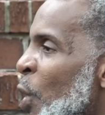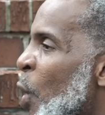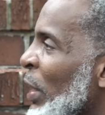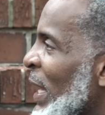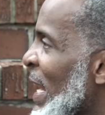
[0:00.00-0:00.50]

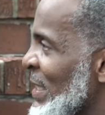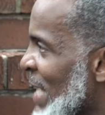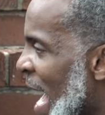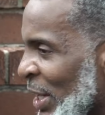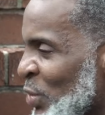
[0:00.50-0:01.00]
or lead
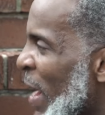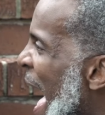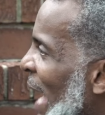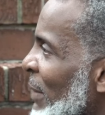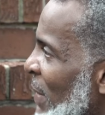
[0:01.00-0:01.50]
solder. You
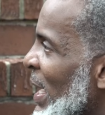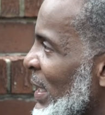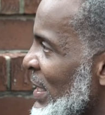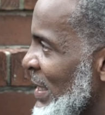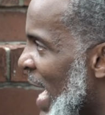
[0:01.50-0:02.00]

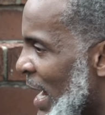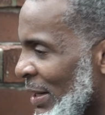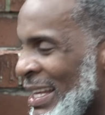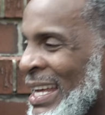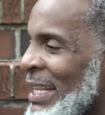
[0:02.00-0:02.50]
aggravated the
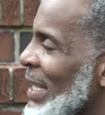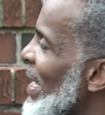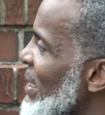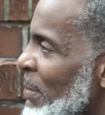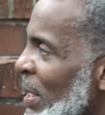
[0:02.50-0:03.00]
solder. That
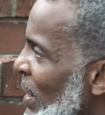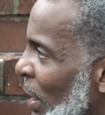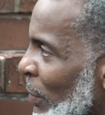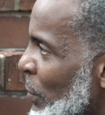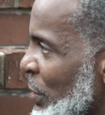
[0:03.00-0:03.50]
doesn't mean the
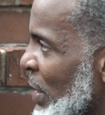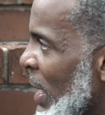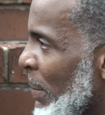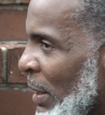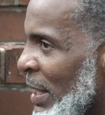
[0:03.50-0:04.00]
corrosion
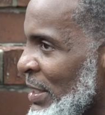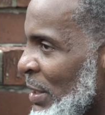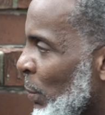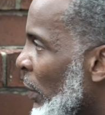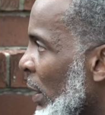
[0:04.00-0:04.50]
inhibitor
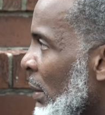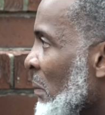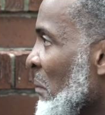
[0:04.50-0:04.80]
isn't working.